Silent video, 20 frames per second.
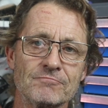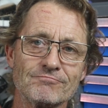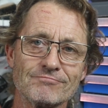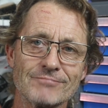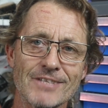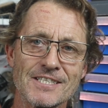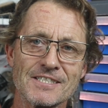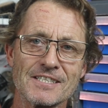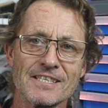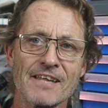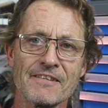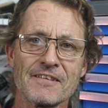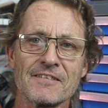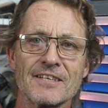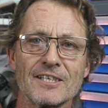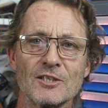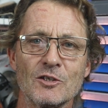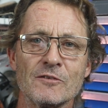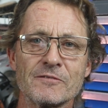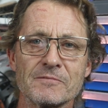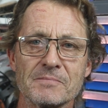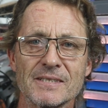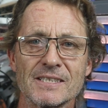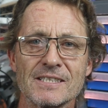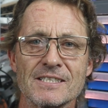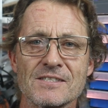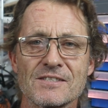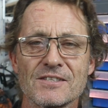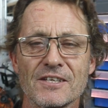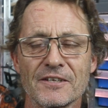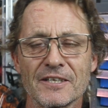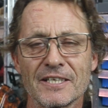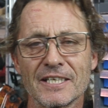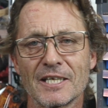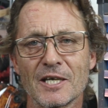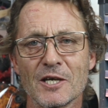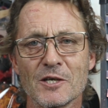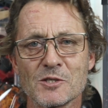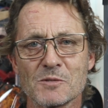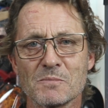There's another thing off my list, so there
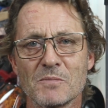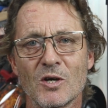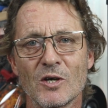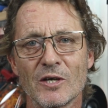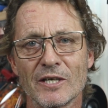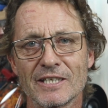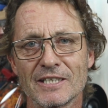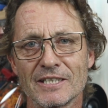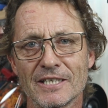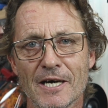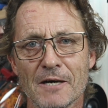goes my,